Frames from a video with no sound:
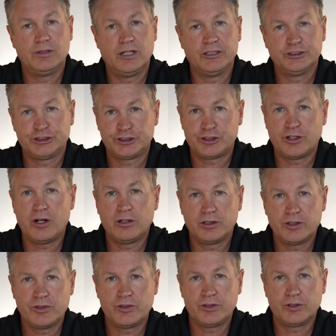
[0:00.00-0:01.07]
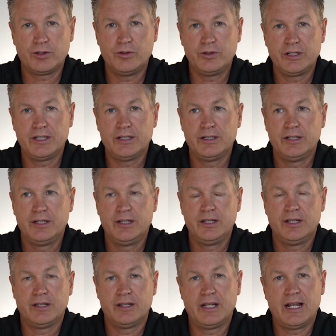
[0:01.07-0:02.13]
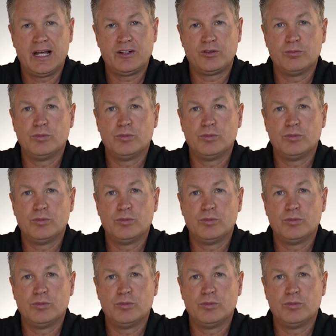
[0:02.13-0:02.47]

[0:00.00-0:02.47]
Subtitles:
a stronger zirconia that has